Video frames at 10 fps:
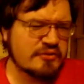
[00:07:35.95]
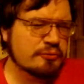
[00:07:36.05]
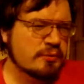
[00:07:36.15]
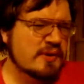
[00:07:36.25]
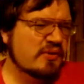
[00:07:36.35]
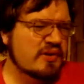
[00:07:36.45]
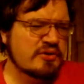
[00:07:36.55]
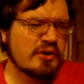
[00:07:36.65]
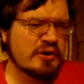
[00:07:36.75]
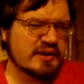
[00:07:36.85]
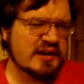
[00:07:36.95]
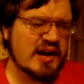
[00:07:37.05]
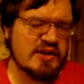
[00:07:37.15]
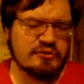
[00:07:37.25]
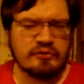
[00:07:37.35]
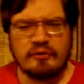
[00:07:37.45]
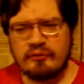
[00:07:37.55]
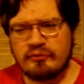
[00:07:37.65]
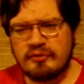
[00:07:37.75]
really not a case of